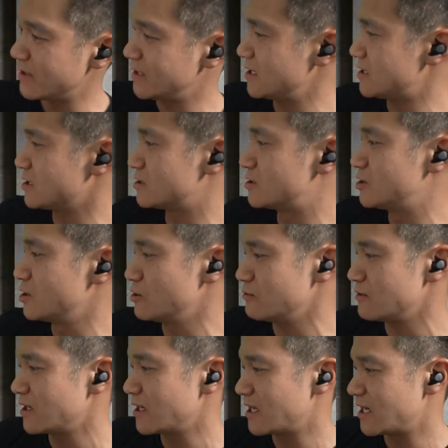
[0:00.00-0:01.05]
we need to
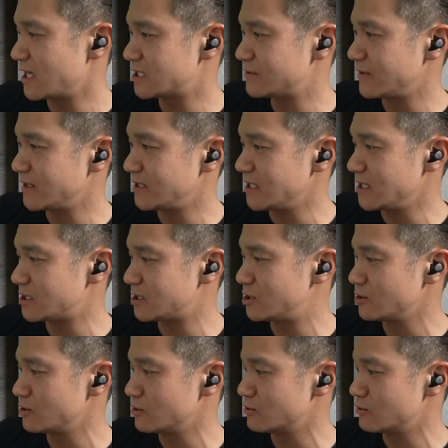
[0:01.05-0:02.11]
do is we need
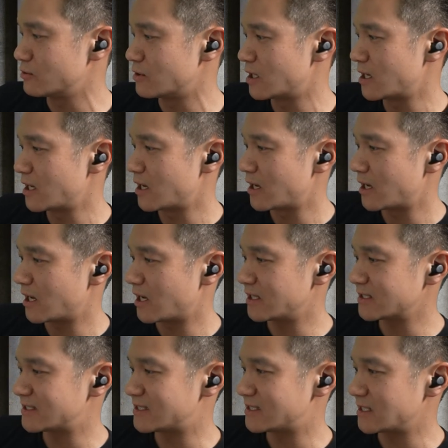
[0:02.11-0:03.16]
to
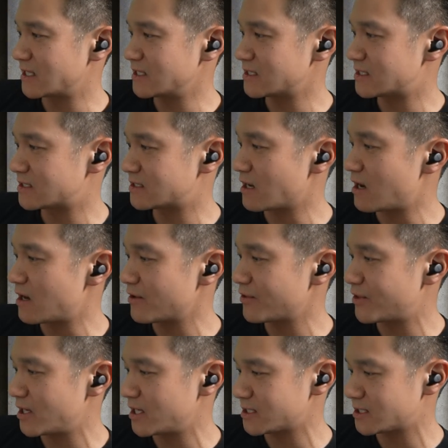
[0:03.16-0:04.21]
uh, install
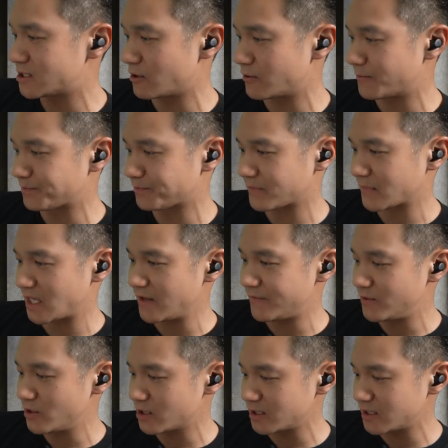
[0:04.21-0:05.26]
this. So if
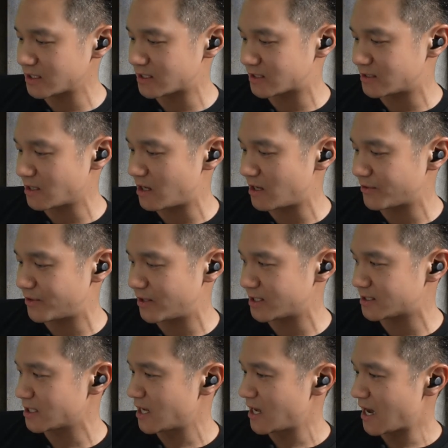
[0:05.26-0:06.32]
you're going to install this,